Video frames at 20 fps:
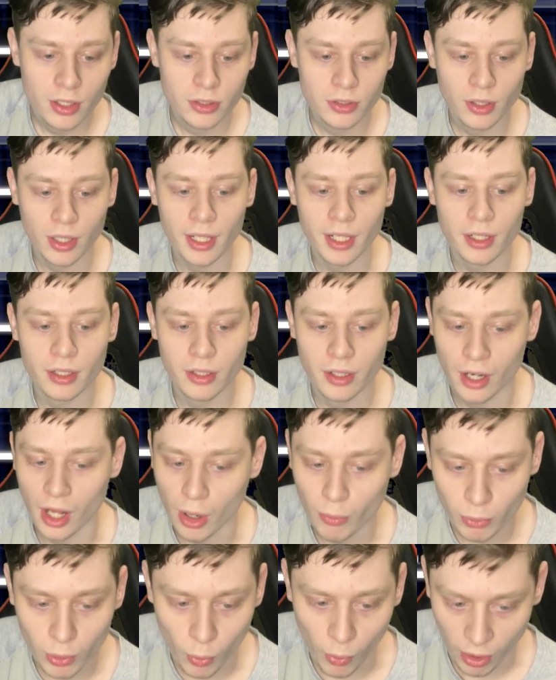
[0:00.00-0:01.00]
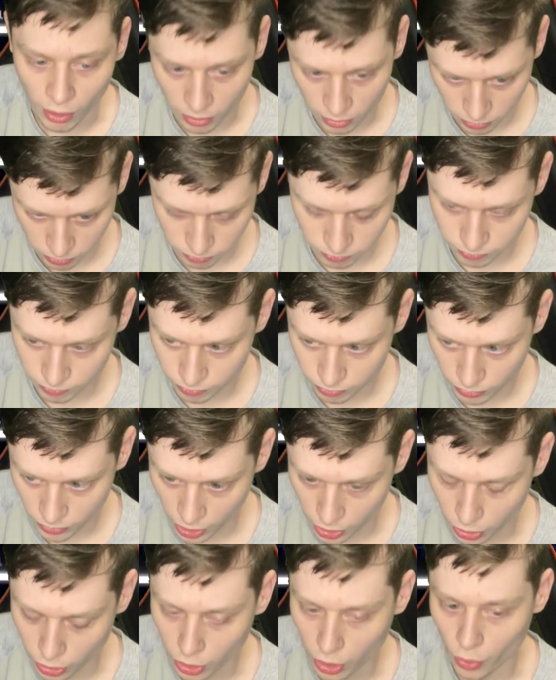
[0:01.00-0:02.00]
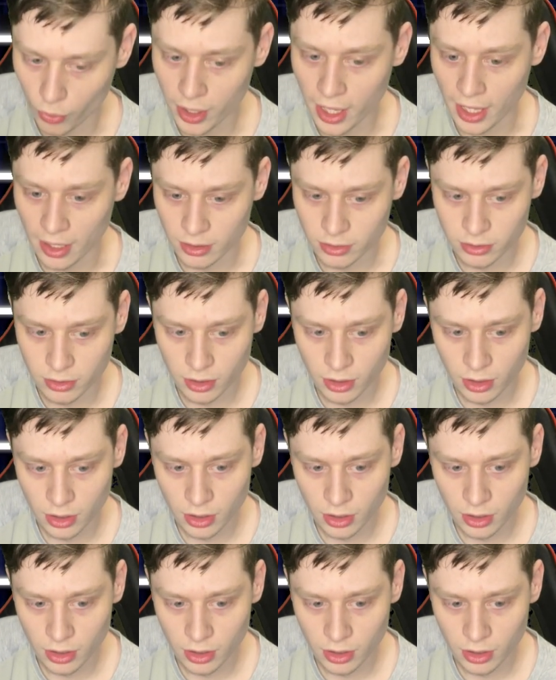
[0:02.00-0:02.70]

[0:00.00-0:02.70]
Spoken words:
Click not required, and you go next.